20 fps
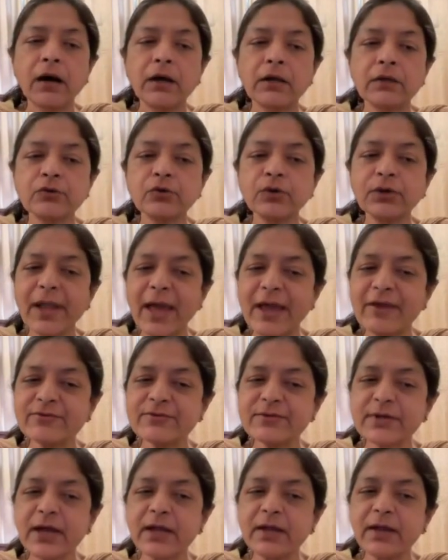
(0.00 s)
So
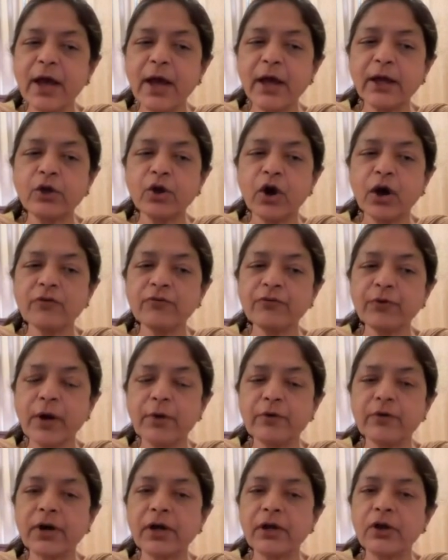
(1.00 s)
lifestyle and
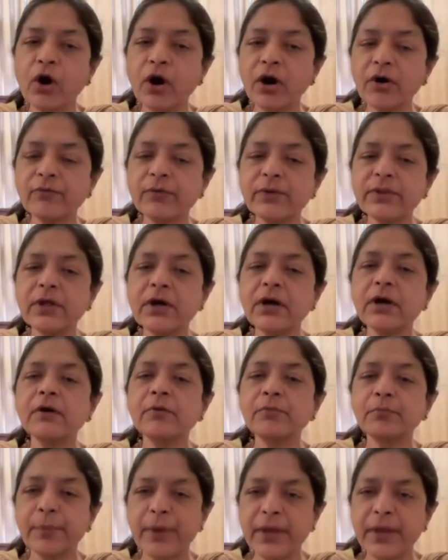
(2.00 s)
along with the